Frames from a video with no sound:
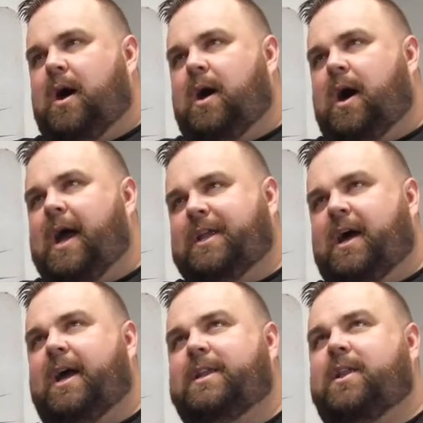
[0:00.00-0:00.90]

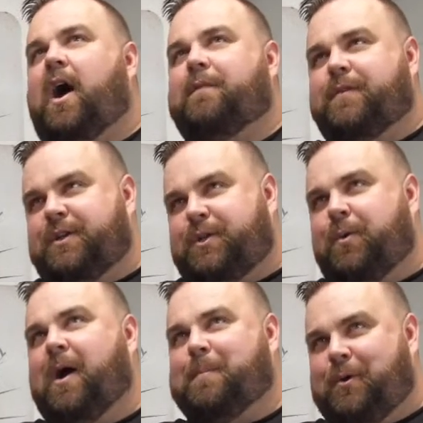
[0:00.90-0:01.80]
I offered
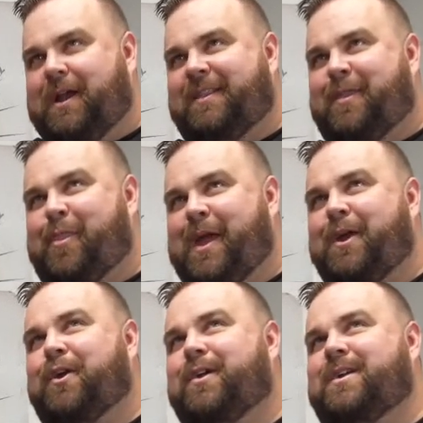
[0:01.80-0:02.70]
to upgrade
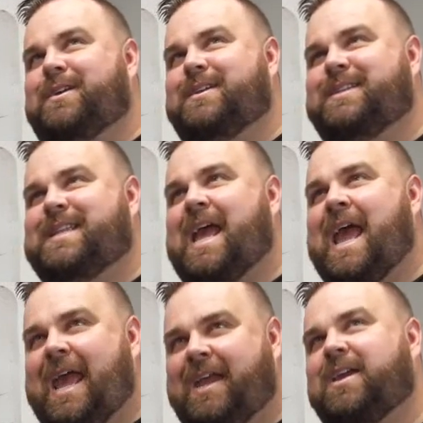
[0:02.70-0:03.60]
their
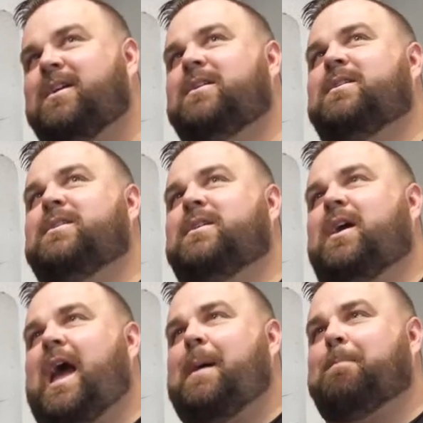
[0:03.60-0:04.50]
tank
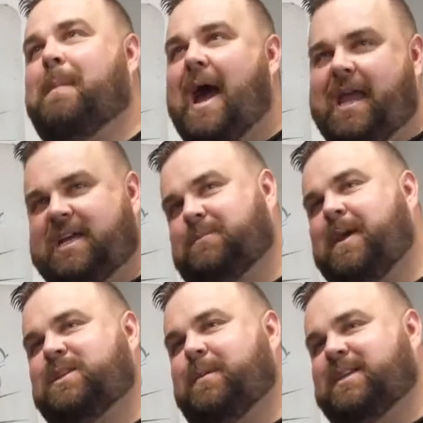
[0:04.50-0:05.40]
at my
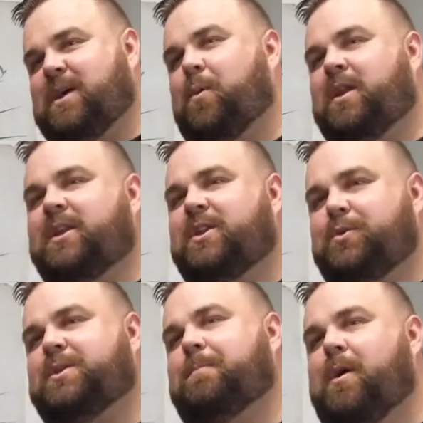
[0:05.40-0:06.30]
expense because I wanted to
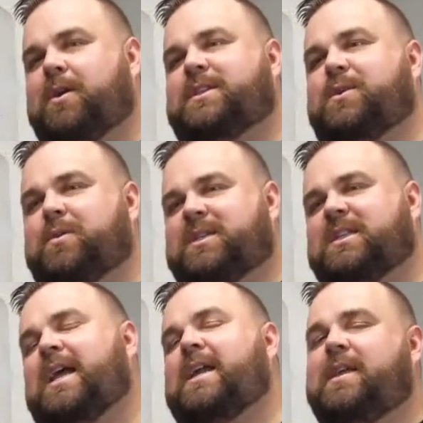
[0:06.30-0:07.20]
do some parts that were
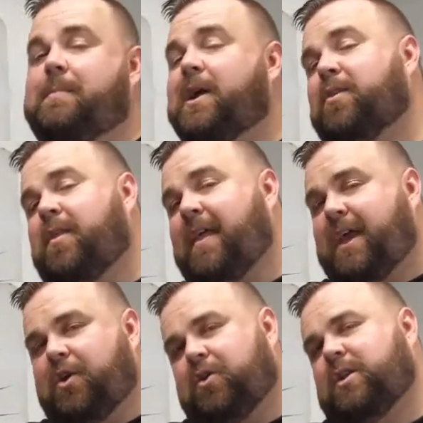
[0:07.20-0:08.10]
slightly bigger than they
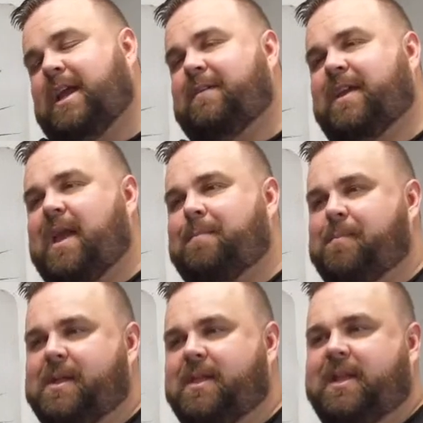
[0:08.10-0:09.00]
currently have the
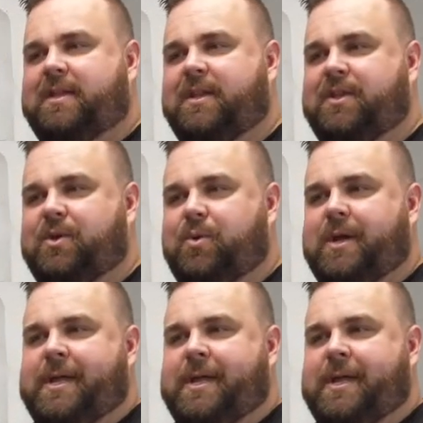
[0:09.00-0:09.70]
capability to do.